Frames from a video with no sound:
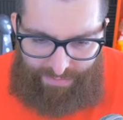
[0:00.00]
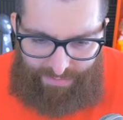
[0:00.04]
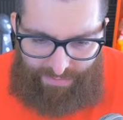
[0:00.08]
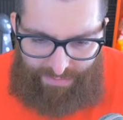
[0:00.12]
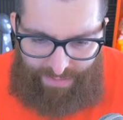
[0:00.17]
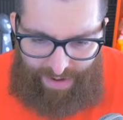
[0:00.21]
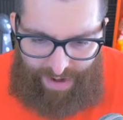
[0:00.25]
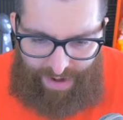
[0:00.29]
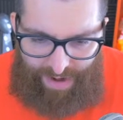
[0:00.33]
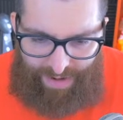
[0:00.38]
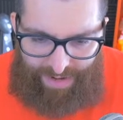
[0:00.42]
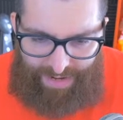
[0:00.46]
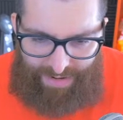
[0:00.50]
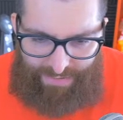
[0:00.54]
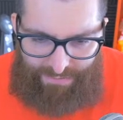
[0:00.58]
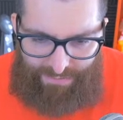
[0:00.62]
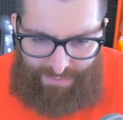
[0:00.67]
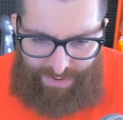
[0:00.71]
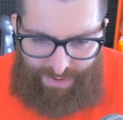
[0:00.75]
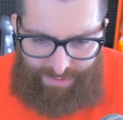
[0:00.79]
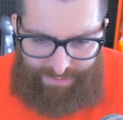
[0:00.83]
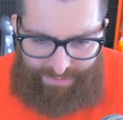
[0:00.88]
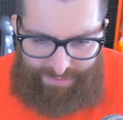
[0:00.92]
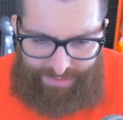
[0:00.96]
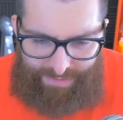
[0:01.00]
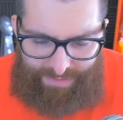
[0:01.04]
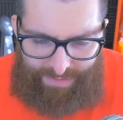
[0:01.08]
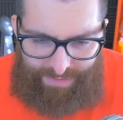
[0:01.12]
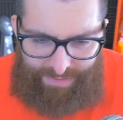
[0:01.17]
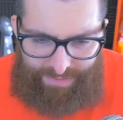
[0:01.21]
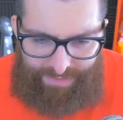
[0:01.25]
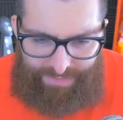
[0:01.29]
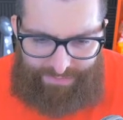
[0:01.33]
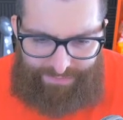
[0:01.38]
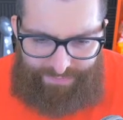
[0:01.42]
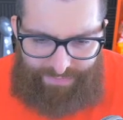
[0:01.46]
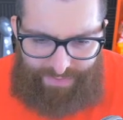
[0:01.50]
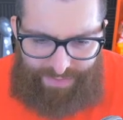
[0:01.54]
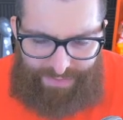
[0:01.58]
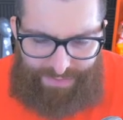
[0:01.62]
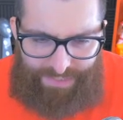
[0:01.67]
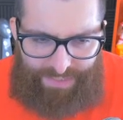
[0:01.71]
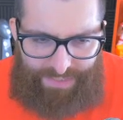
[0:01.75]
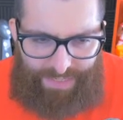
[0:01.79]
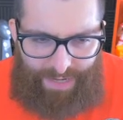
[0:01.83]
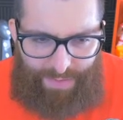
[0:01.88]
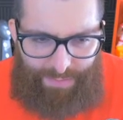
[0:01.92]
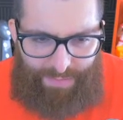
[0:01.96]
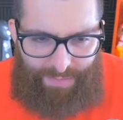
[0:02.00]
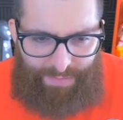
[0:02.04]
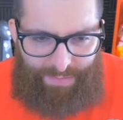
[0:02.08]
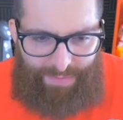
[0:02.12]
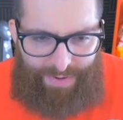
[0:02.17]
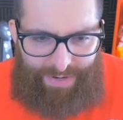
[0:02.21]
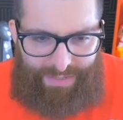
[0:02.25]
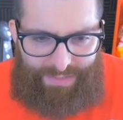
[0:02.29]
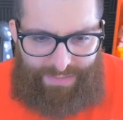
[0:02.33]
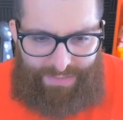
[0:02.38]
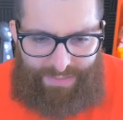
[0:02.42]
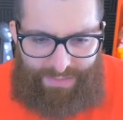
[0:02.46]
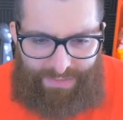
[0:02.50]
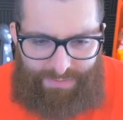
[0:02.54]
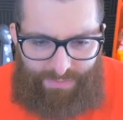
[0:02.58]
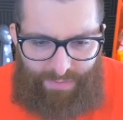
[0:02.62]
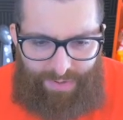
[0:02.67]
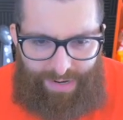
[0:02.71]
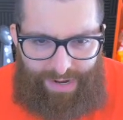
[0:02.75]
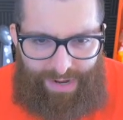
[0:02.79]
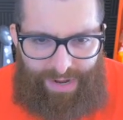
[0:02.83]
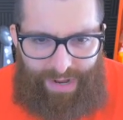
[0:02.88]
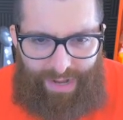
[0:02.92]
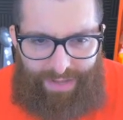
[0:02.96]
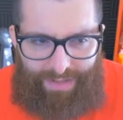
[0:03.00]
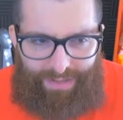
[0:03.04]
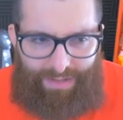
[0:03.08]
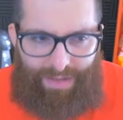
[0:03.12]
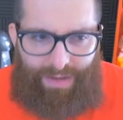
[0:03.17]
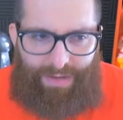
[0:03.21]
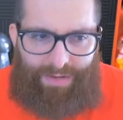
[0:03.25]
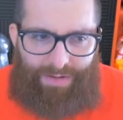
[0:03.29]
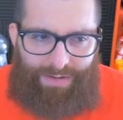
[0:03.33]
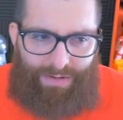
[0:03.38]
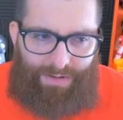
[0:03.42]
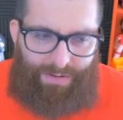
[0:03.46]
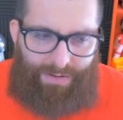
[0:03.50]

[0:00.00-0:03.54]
Raheem Mostert. There's a couple reasons why I like